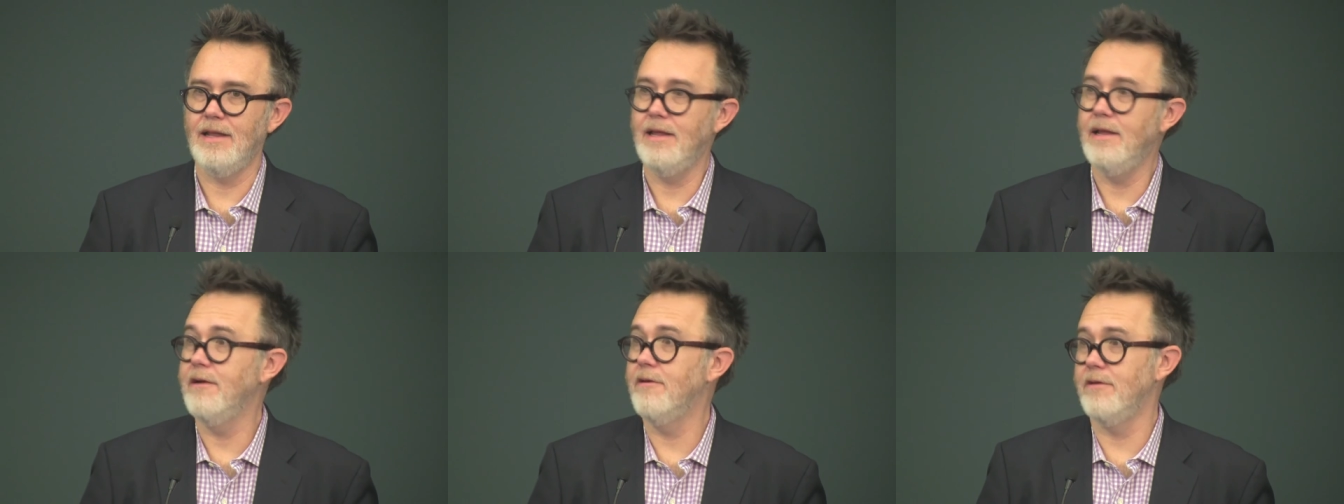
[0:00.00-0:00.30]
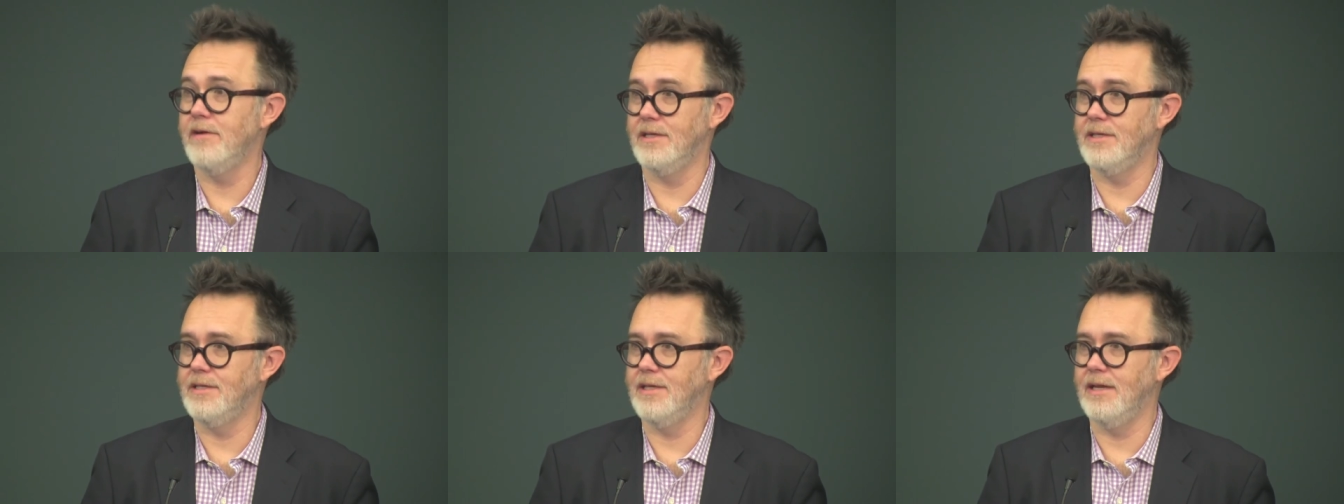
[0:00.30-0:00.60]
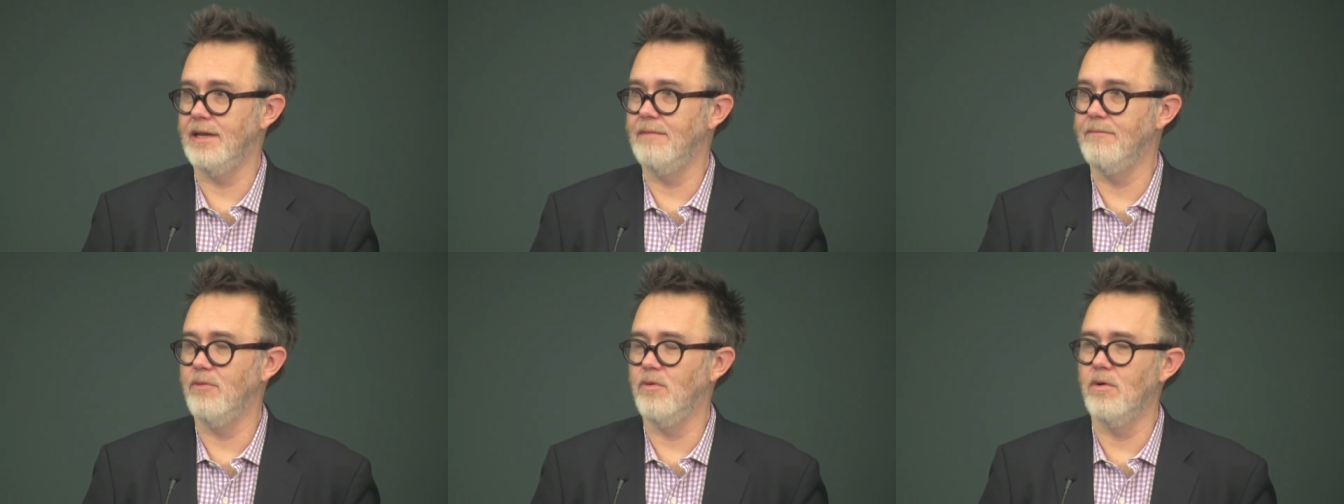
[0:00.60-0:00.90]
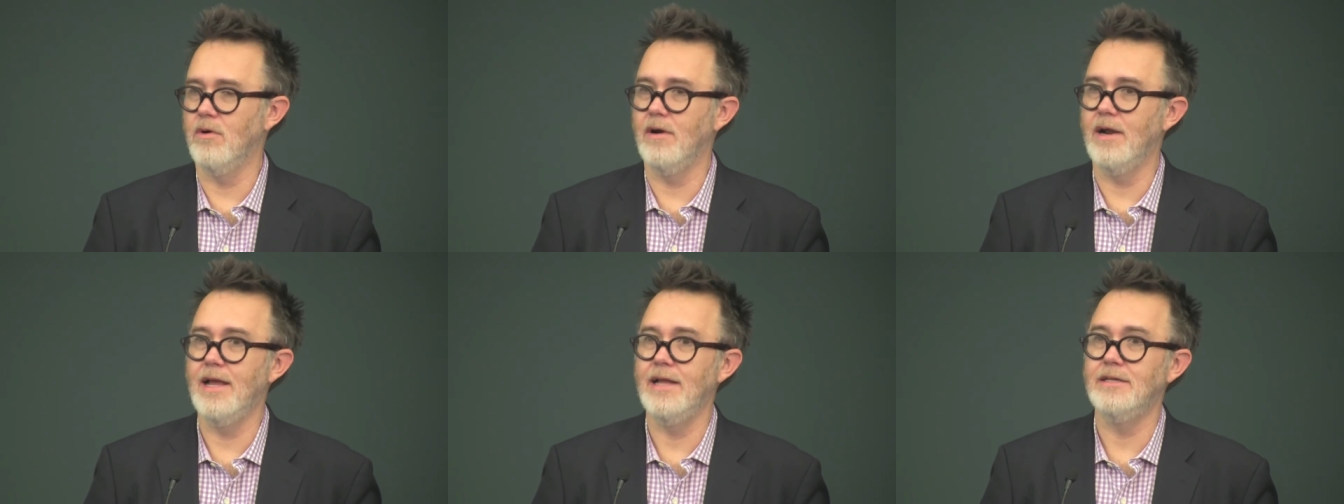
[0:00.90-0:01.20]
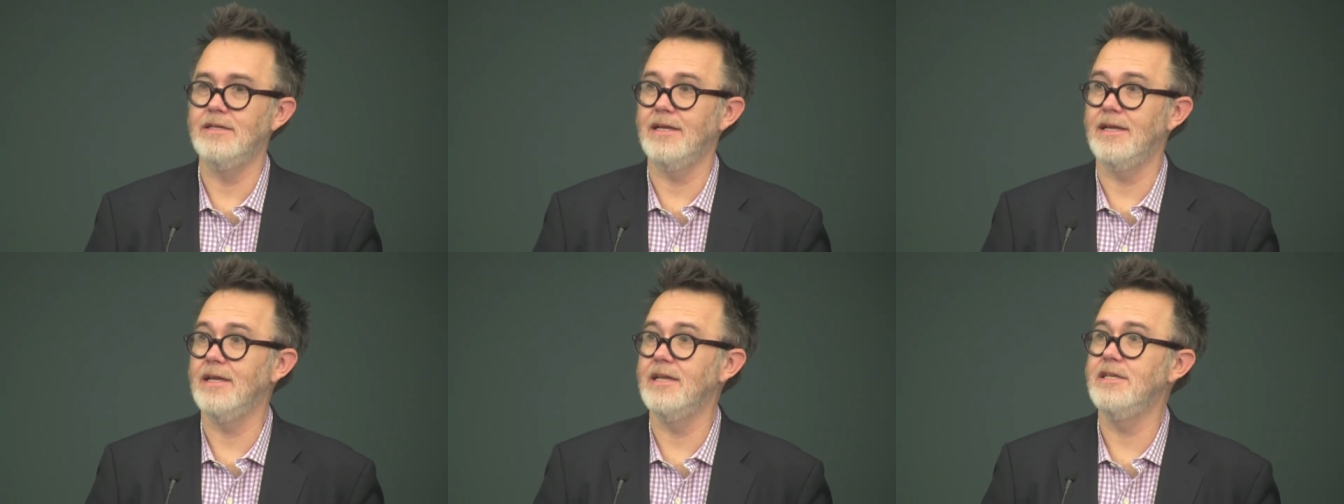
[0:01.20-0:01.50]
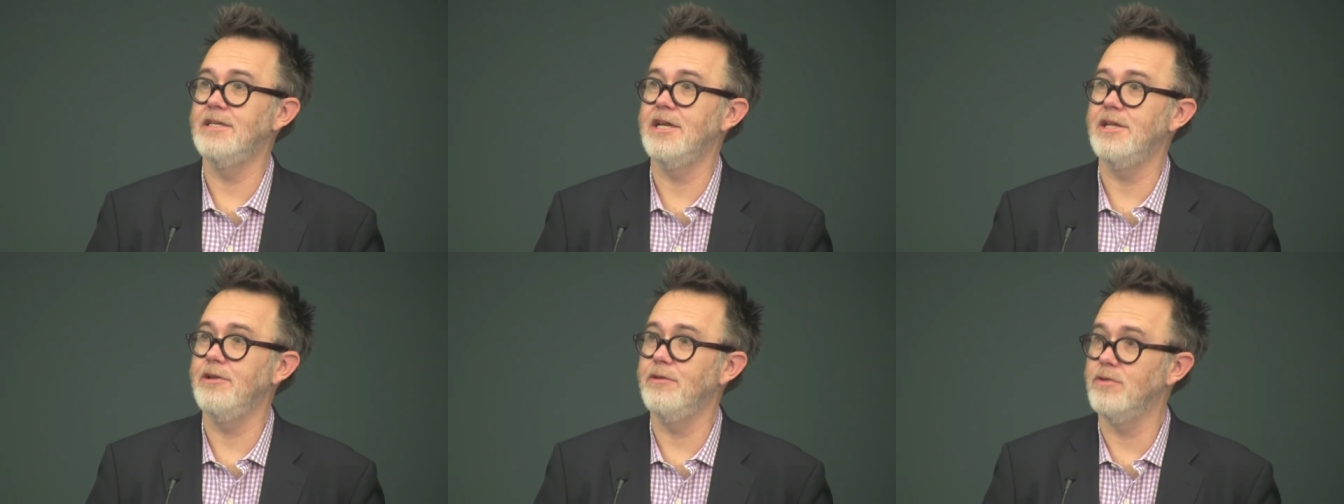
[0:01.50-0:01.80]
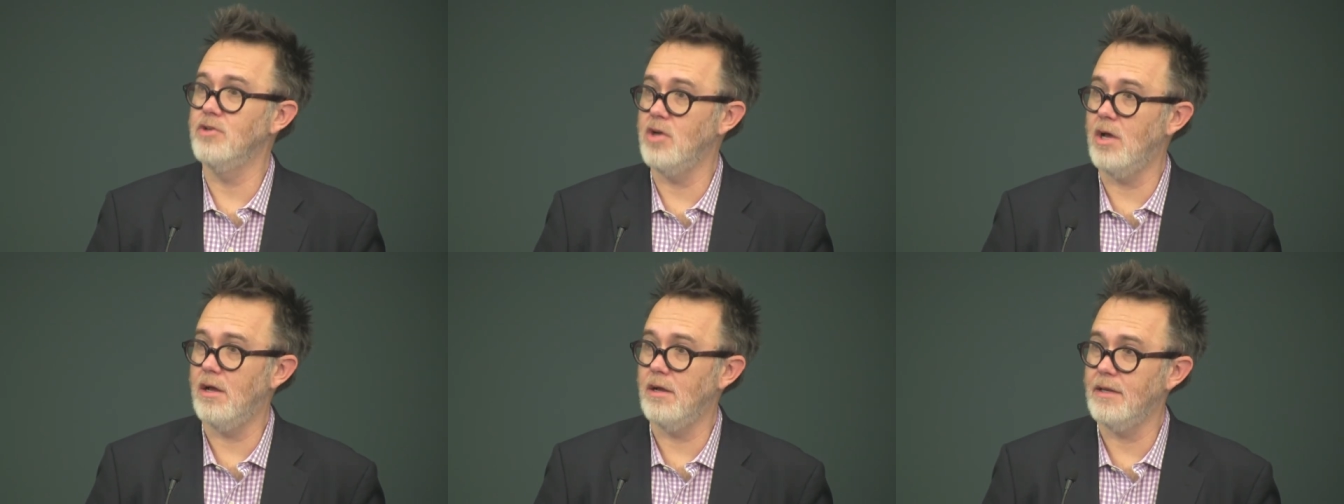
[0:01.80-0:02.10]
hear us anymore and to
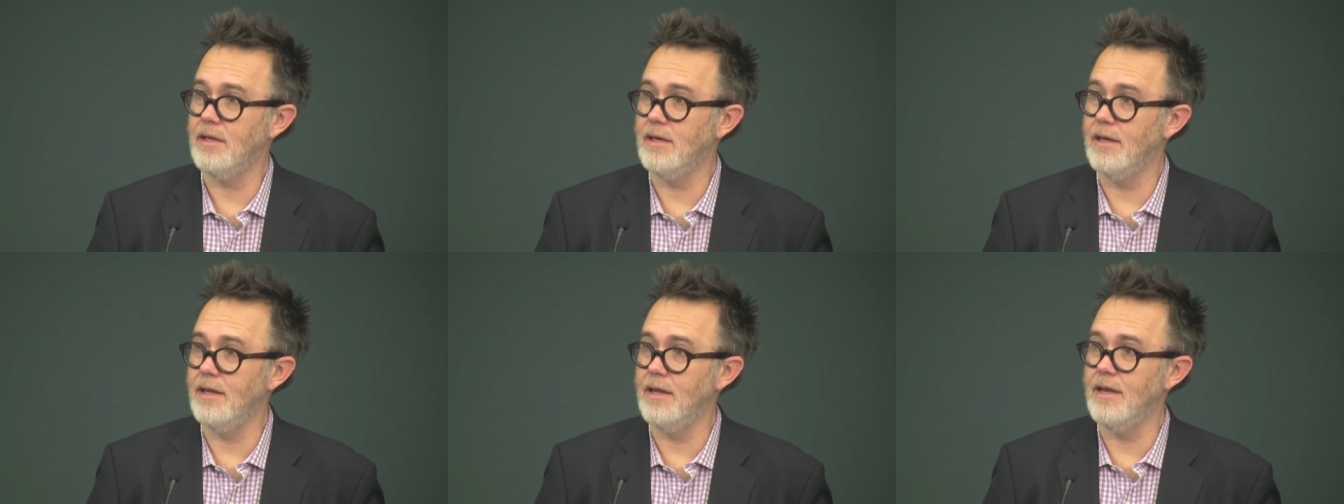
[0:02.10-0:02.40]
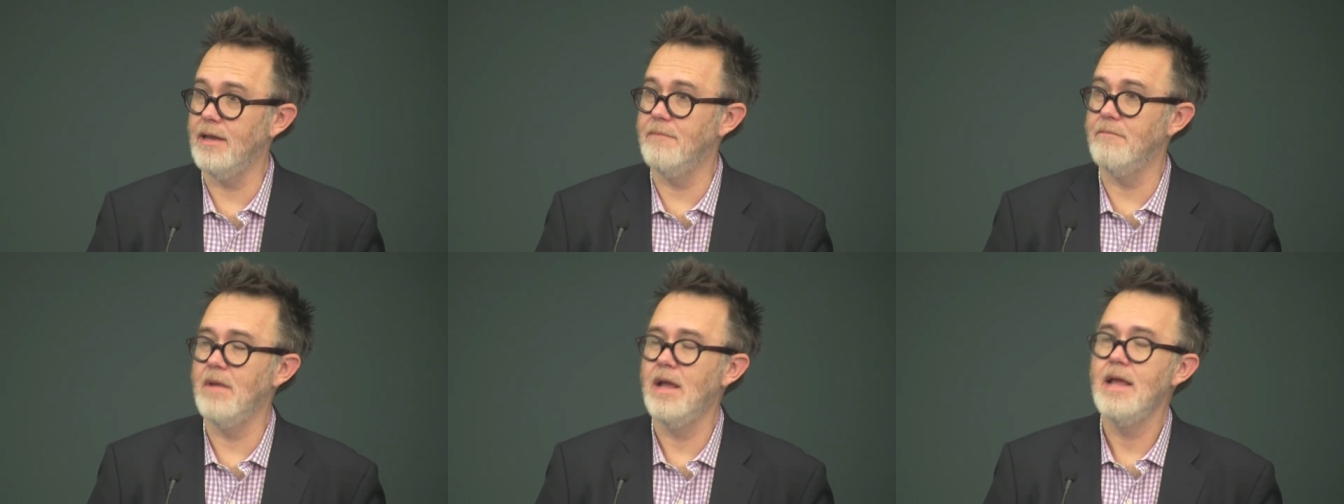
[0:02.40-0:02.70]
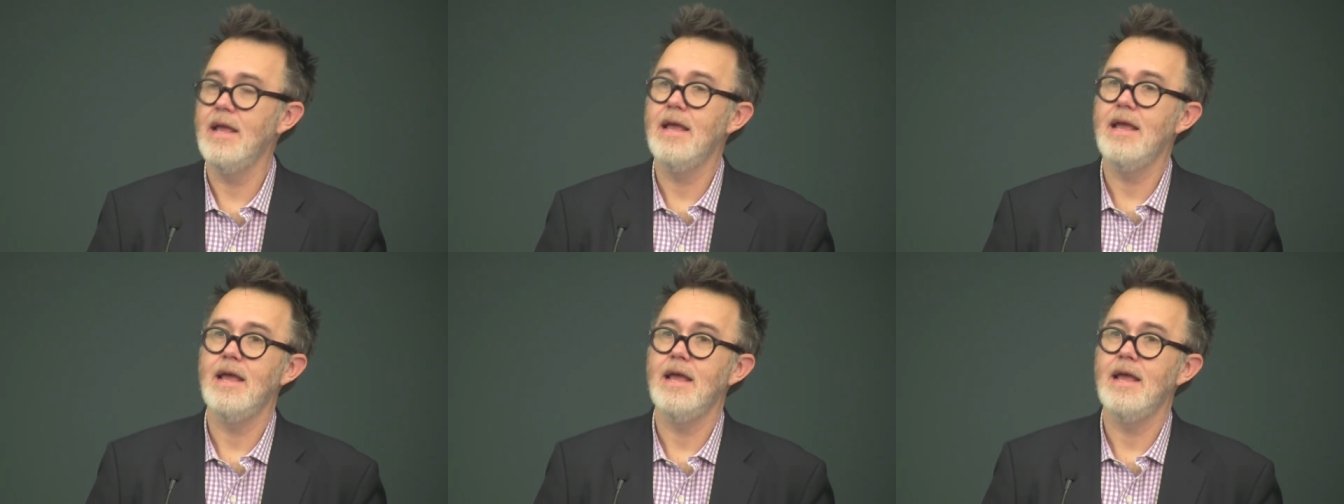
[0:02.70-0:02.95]
continue talking to him